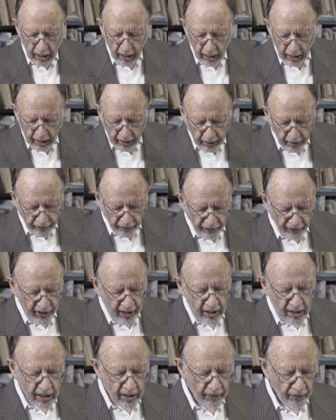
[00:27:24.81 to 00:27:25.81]
in the
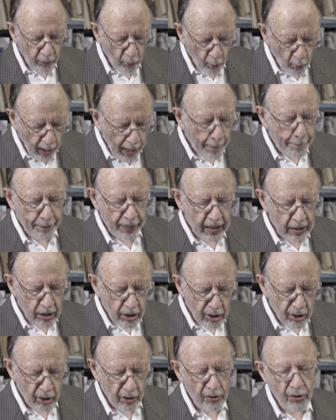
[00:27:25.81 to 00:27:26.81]
face of rapid
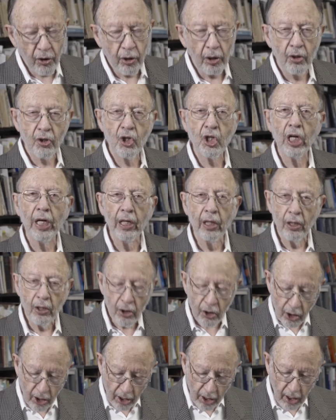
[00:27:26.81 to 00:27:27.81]
social
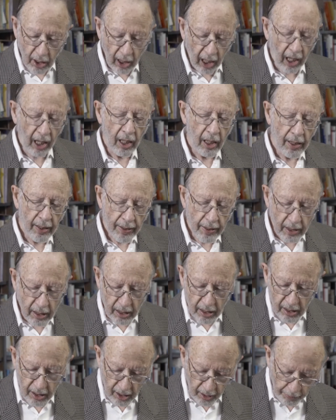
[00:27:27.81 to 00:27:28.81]
change, this is the